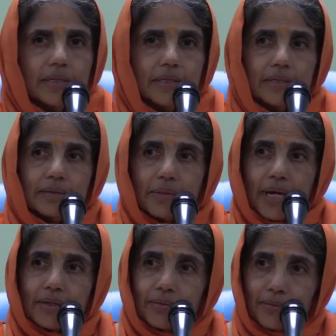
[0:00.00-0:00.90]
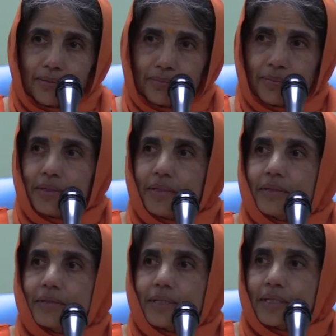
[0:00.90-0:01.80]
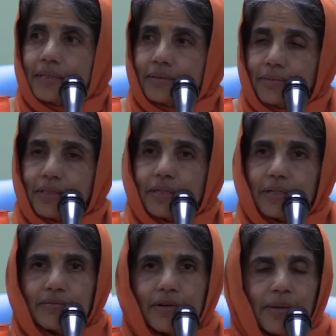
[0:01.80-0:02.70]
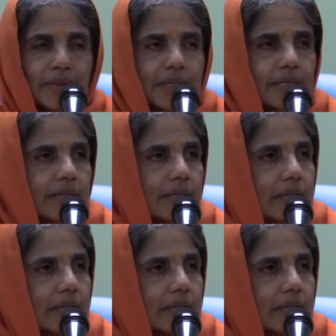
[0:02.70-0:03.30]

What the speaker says: in back home, in with her family,